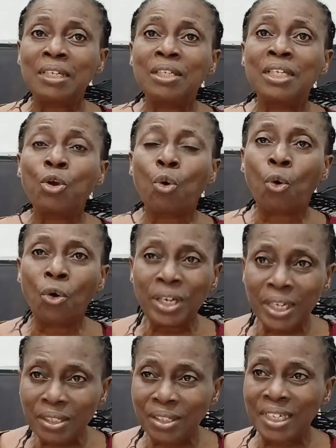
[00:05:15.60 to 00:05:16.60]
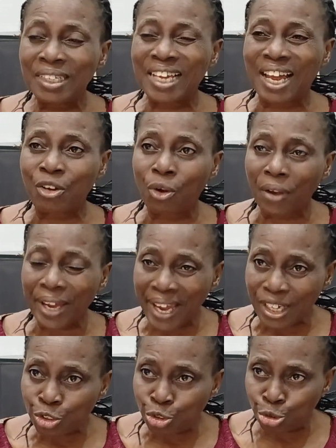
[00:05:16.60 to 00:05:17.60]
the only thing that
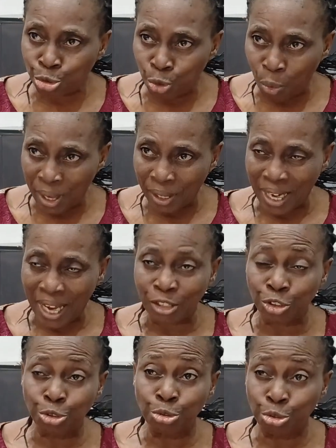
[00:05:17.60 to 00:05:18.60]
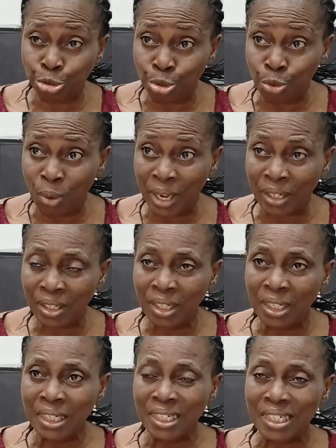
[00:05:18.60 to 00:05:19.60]
lawyers do well and should do well
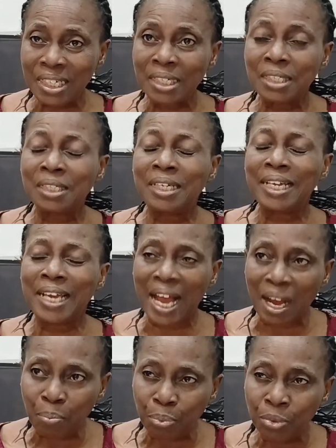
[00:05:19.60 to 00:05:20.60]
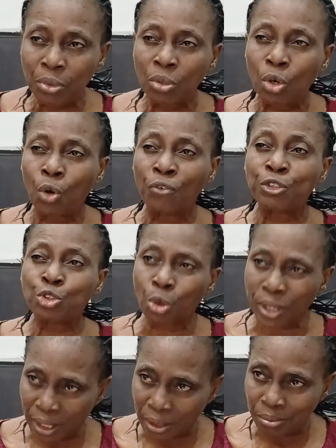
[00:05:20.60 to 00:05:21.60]
is the gap of
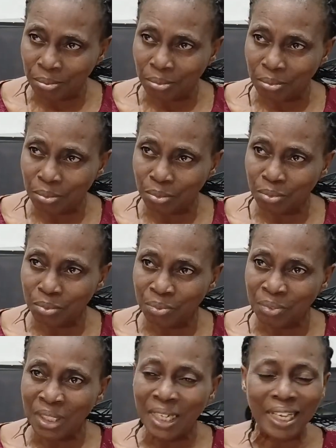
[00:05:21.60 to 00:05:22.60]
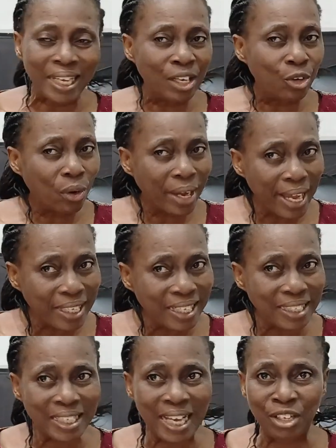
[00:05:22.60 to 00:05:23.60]
talking. A lawyer
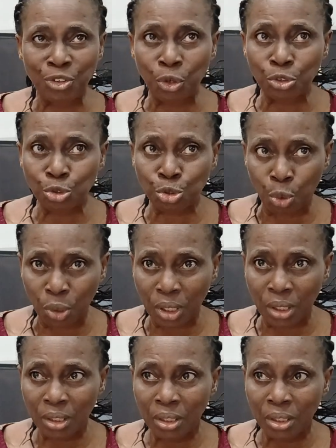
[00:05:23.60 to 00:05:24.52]
that cannot talk